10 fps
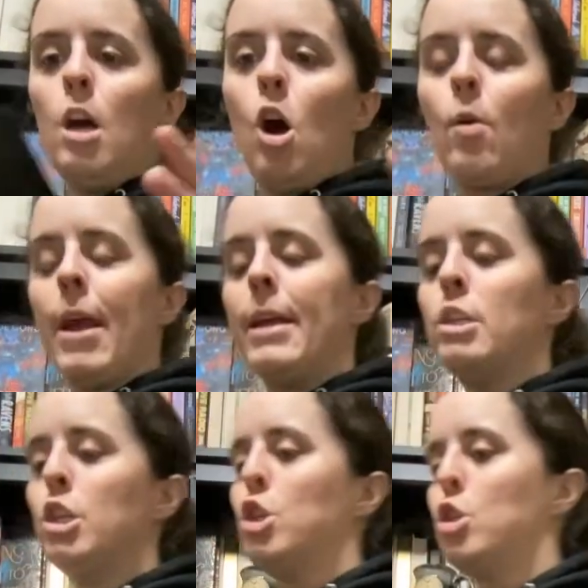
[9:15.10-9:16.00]
Okay,
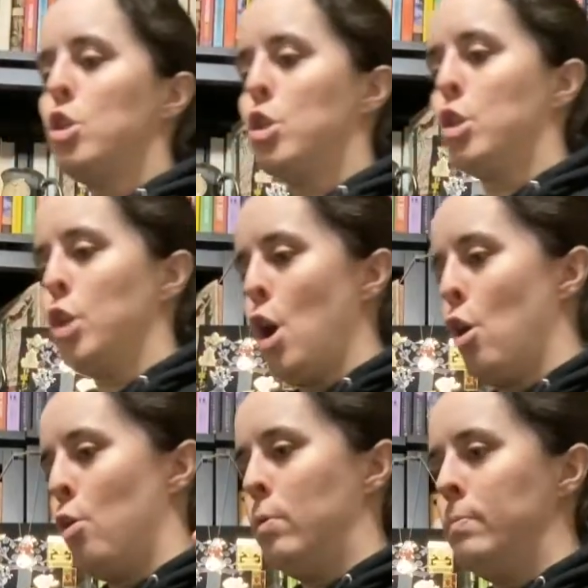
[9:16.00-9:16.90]

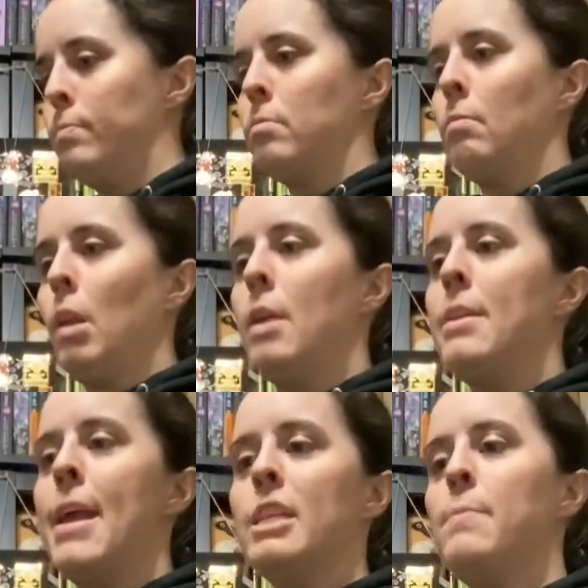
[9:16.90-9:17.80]
so
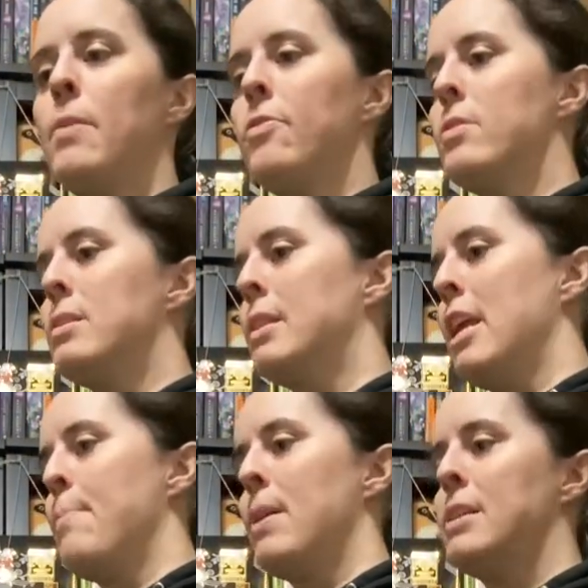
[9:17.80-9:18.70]
next month's
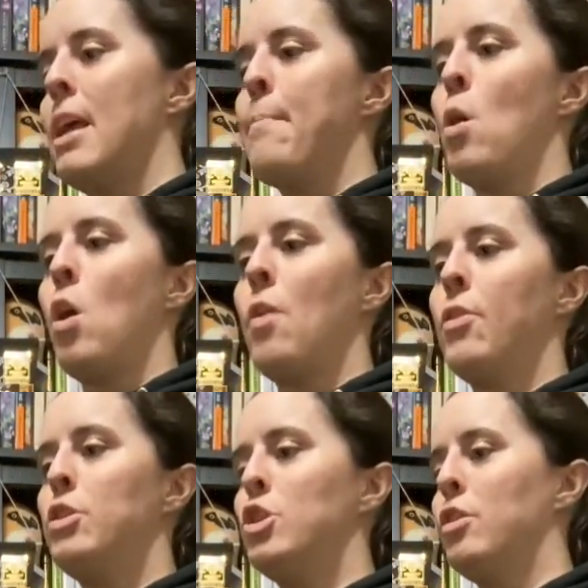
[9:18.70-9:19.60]
theme is a
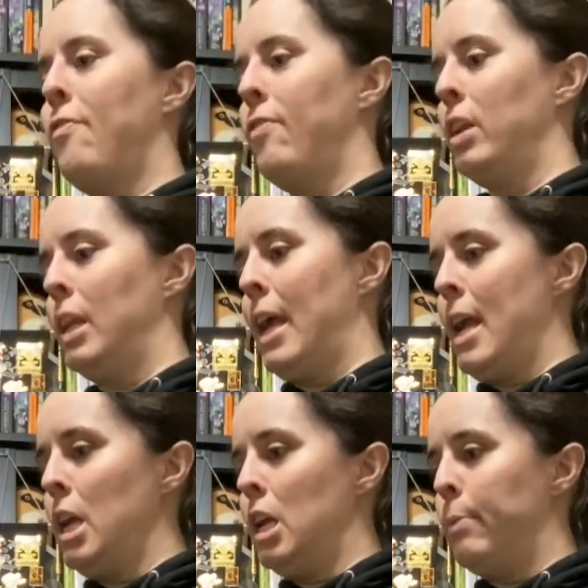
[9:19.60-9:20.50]
moth to the
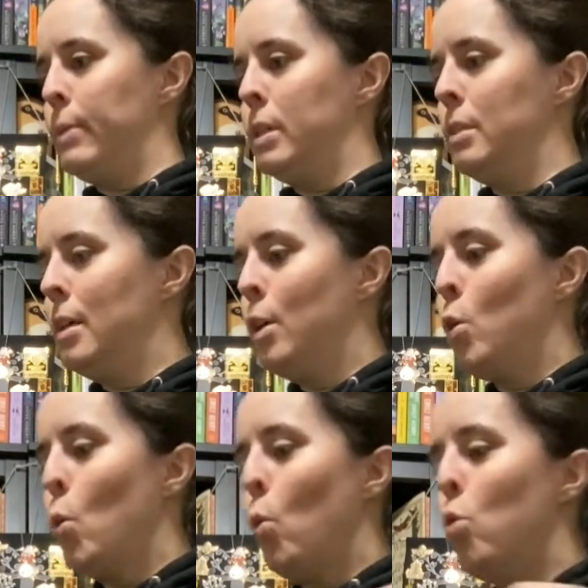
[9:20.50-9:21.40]
flame.
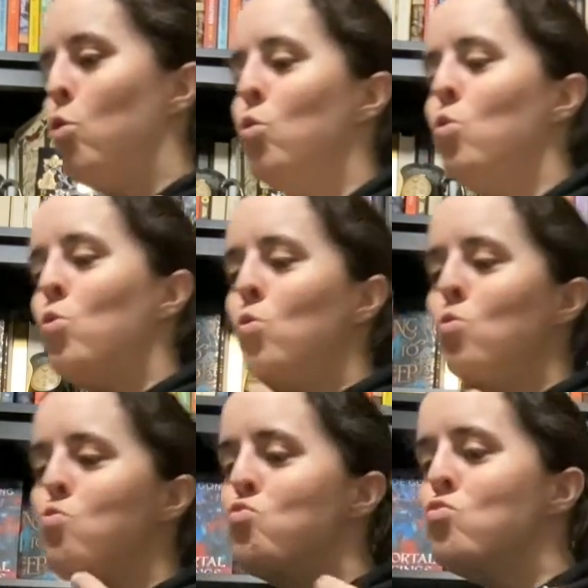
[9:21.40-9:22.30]

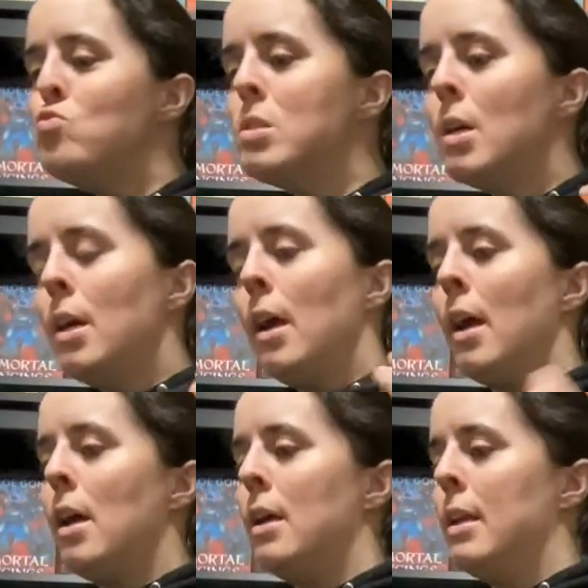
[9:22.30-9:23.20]
Ooh.
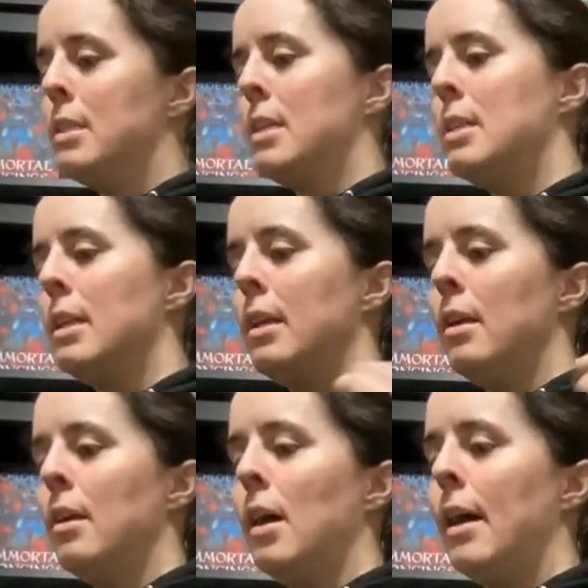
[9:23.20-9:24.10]
And it says
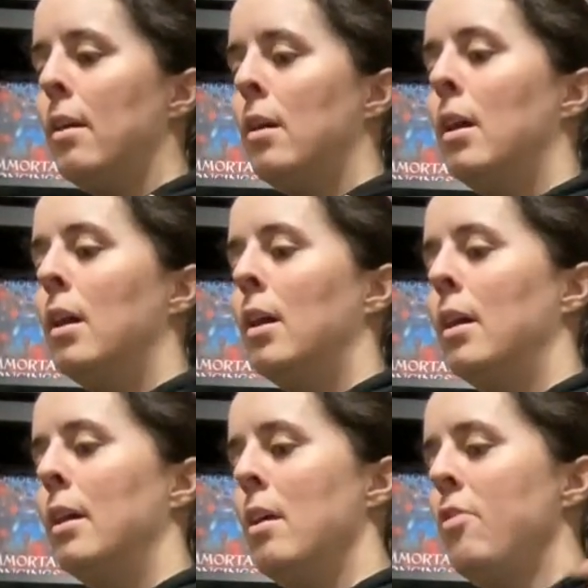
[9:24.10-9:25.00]

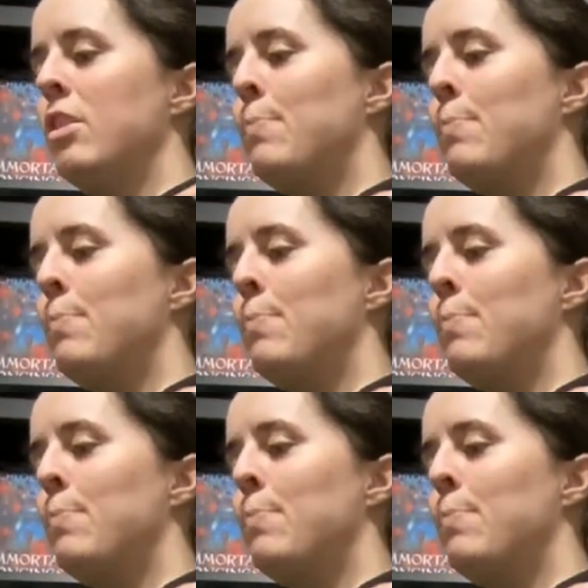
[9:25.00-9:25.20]
in this